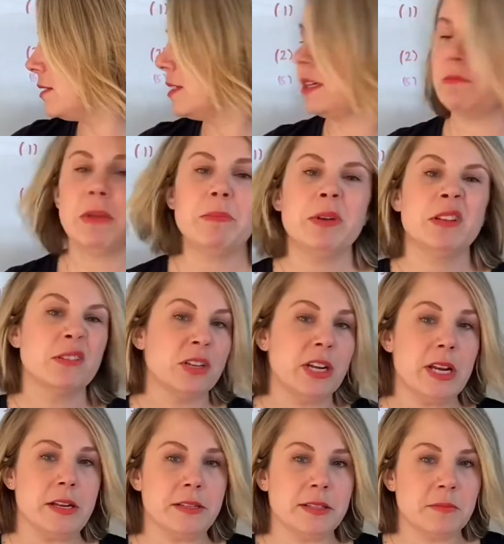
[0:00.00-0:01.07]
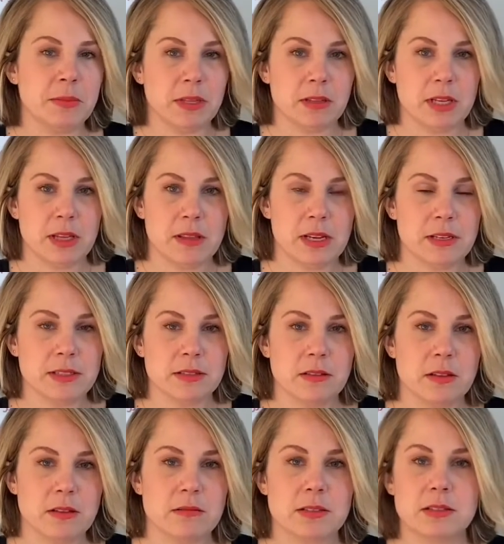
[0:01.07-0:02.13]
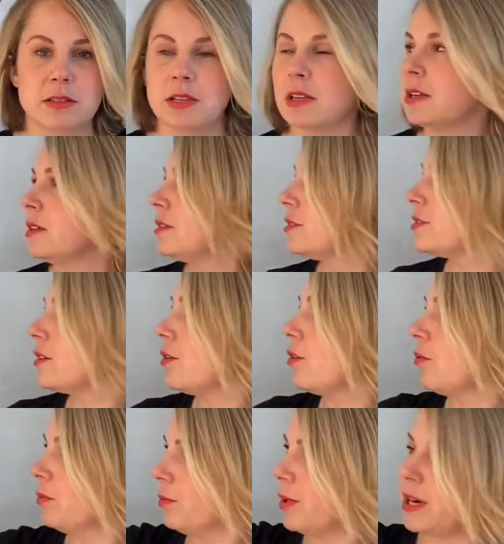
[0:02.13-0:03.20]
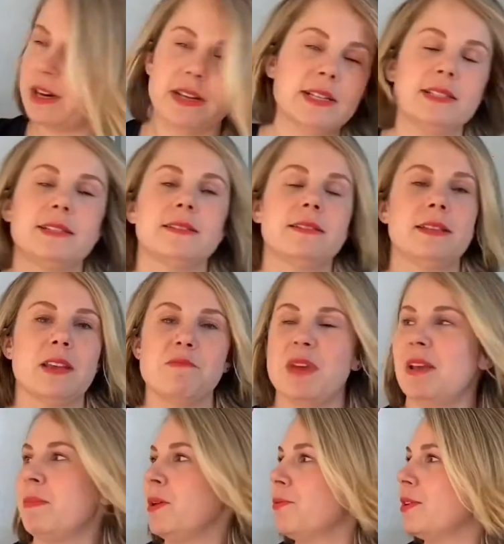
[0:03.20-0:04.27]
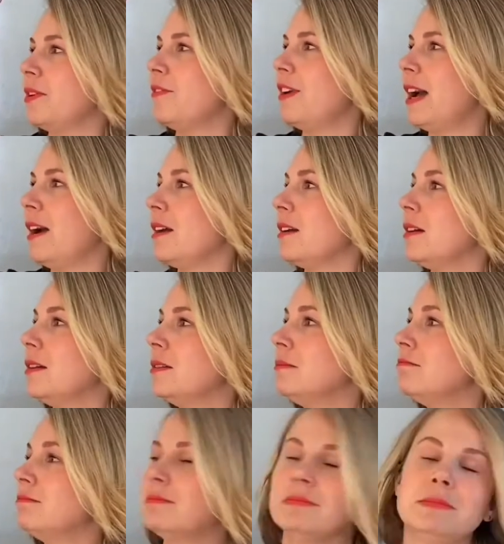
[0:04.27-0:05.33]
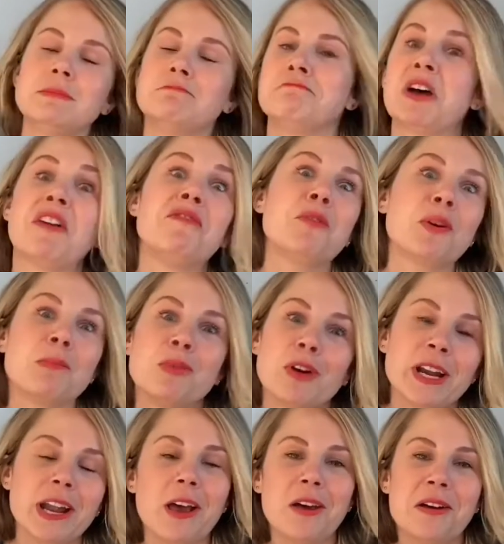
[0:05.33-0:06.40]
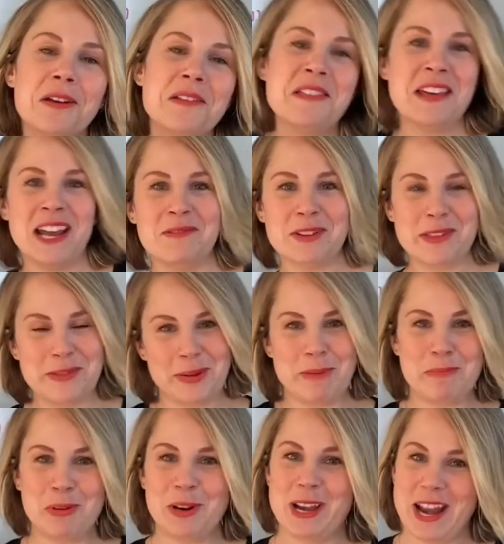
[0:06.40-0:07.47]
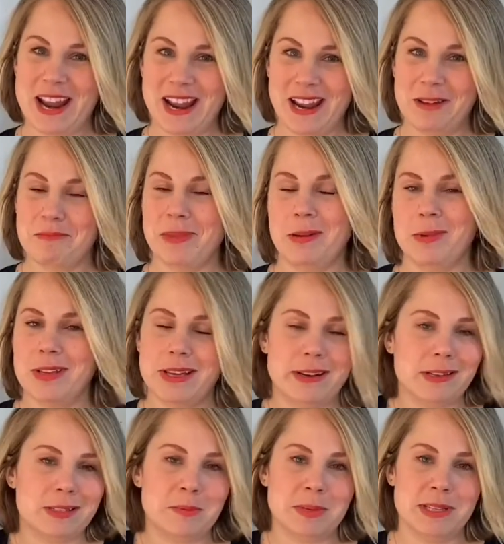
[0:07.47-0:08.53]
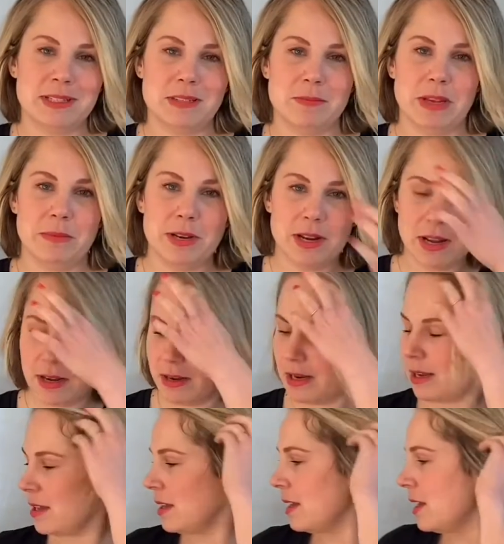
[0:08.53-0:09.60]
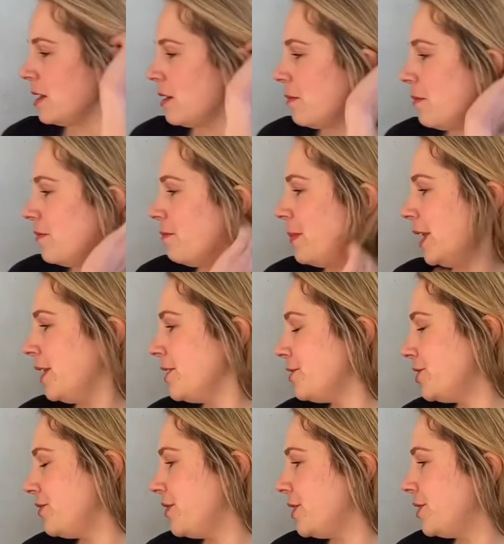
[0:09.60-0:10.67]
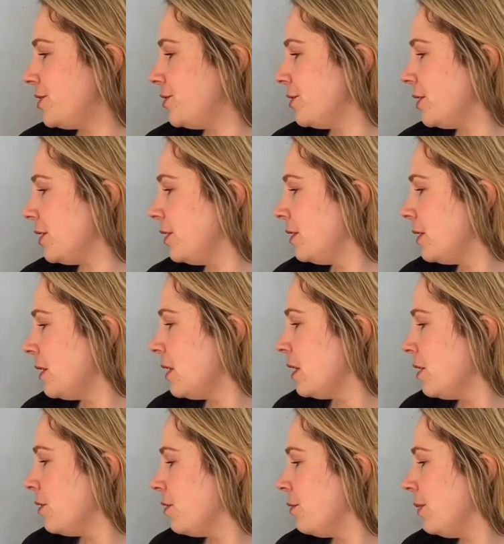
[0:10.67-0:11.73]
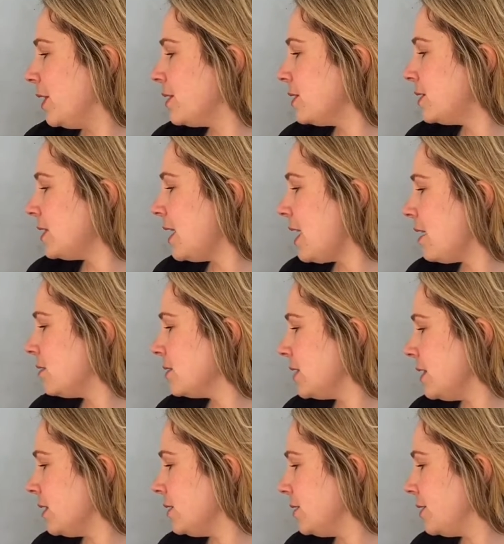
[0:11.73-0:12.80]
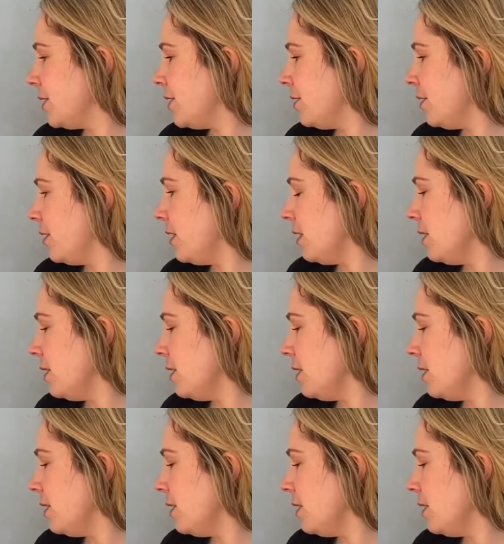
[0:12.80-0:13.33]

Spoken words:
maybe a learning disability they disclosed. So whereas they maybe would have had a 4.0, they have a 3.8, maybe that explains it, maybe not. Barriers for this student. We could say housing insecurity,